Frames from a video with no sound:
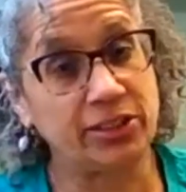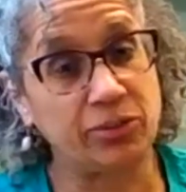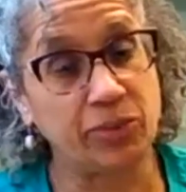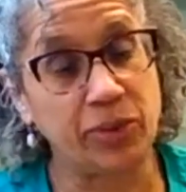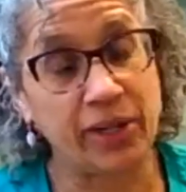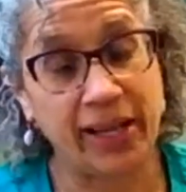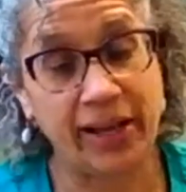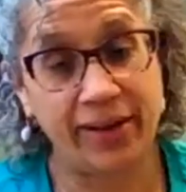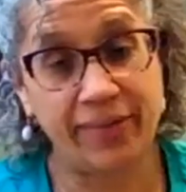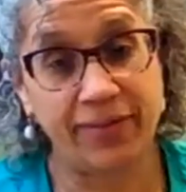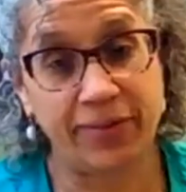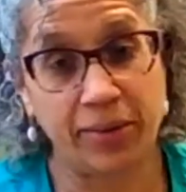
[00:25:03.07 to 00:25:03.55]
We
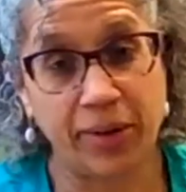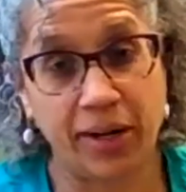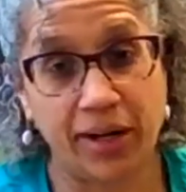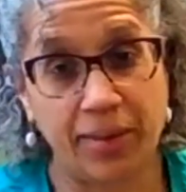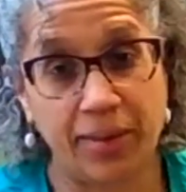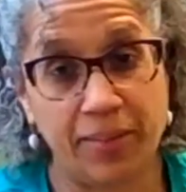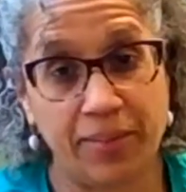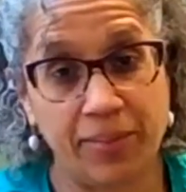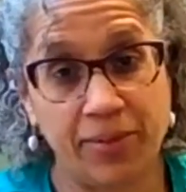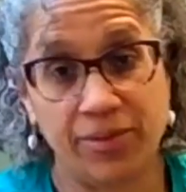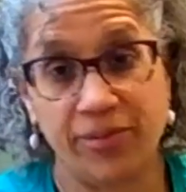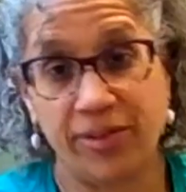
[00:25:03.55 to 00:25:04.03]
have
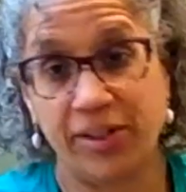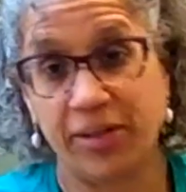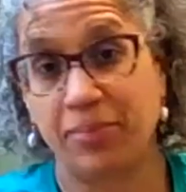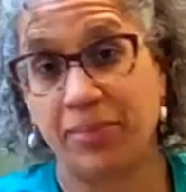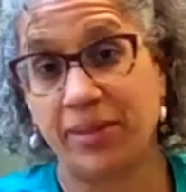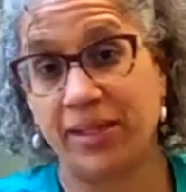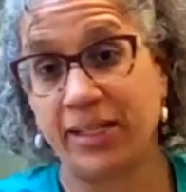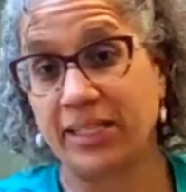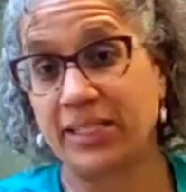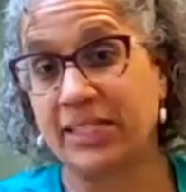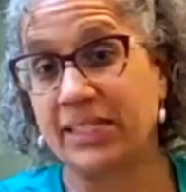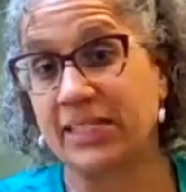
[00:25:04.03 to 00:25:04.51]
3
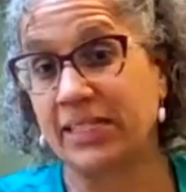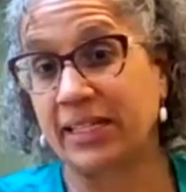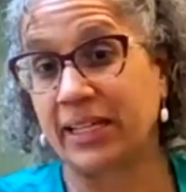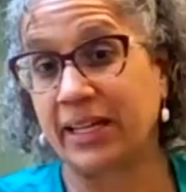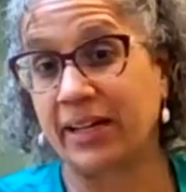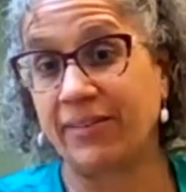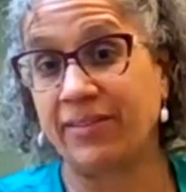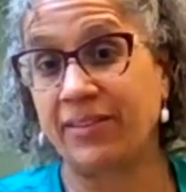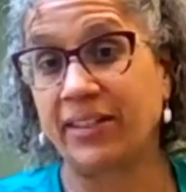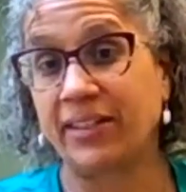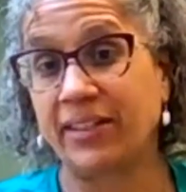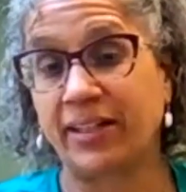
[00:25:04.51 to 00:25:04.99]
minutes
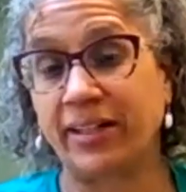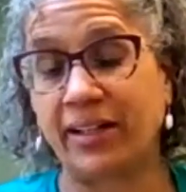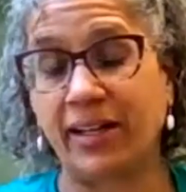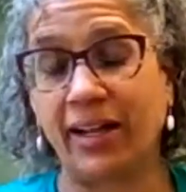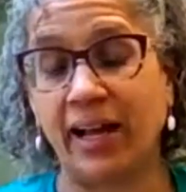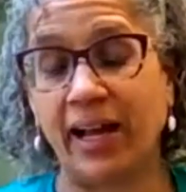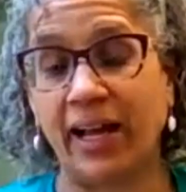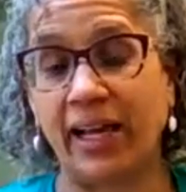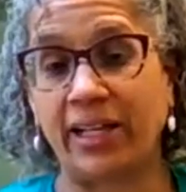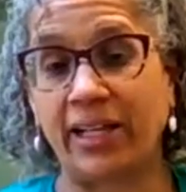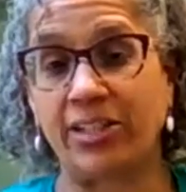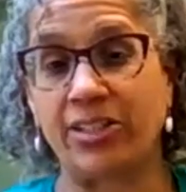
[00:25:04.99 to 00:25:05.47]
left, and
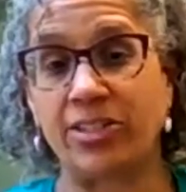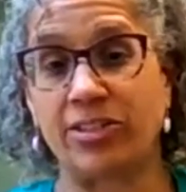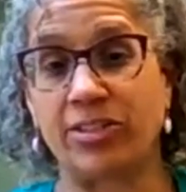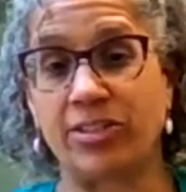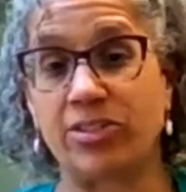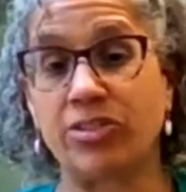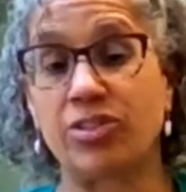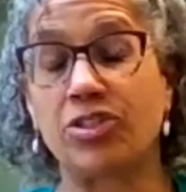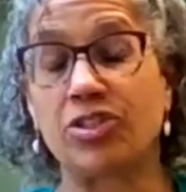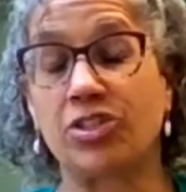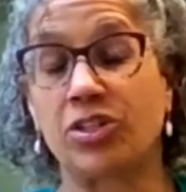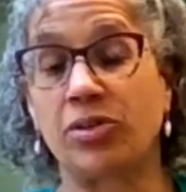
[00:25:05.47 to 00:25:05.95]
I can
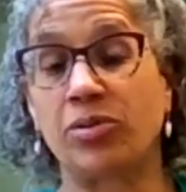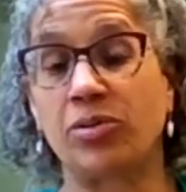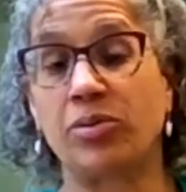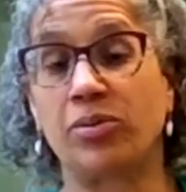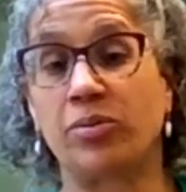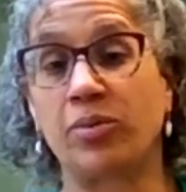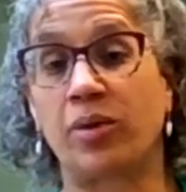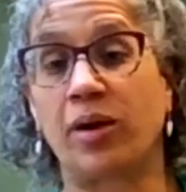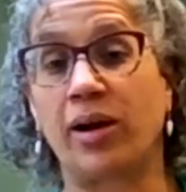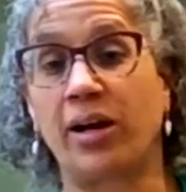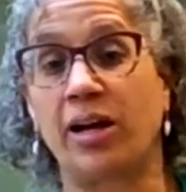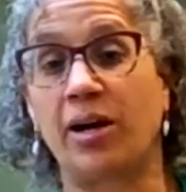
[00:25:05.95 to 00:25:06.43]

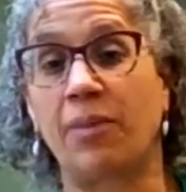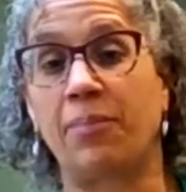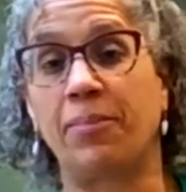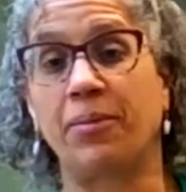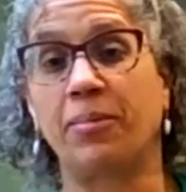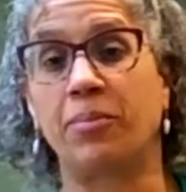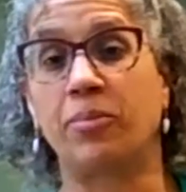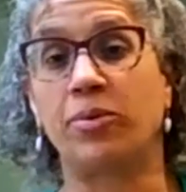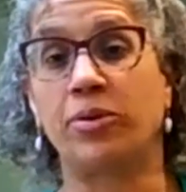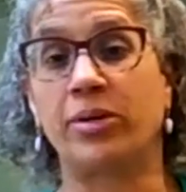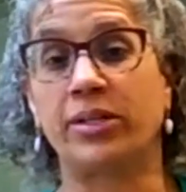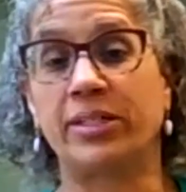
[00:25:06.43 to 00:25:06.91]
show a couple
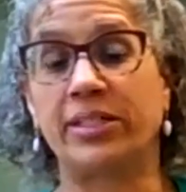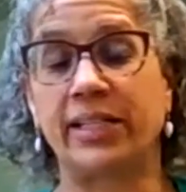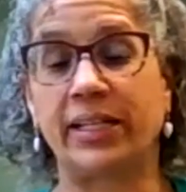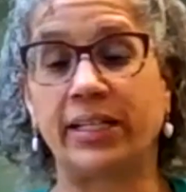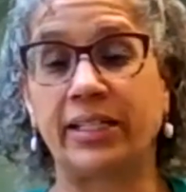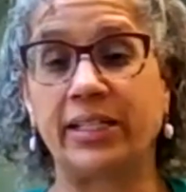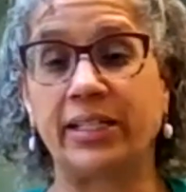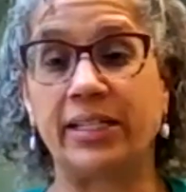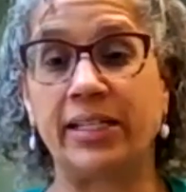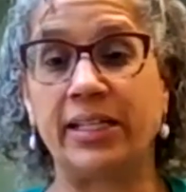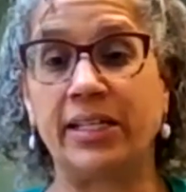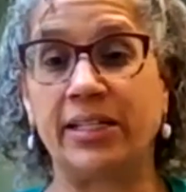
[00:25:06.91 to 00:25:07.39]
more
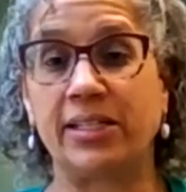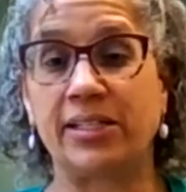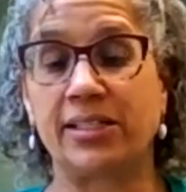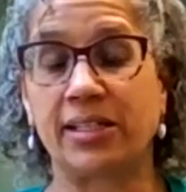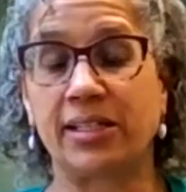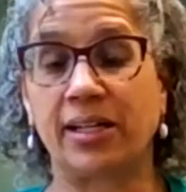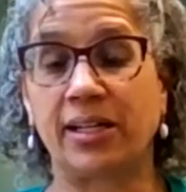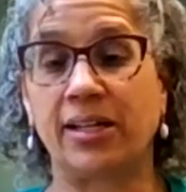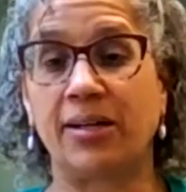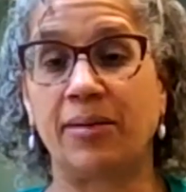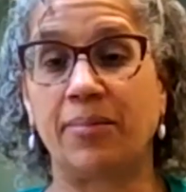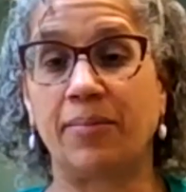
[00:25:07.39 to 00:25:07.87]
techniques
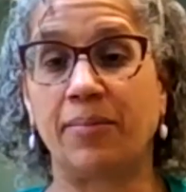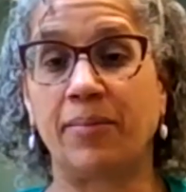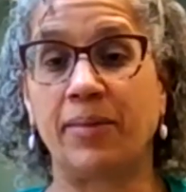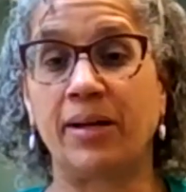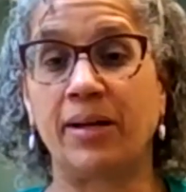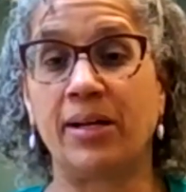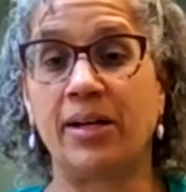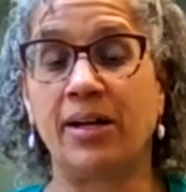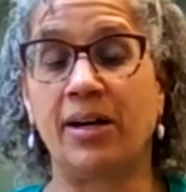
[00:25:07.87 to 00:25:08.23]
on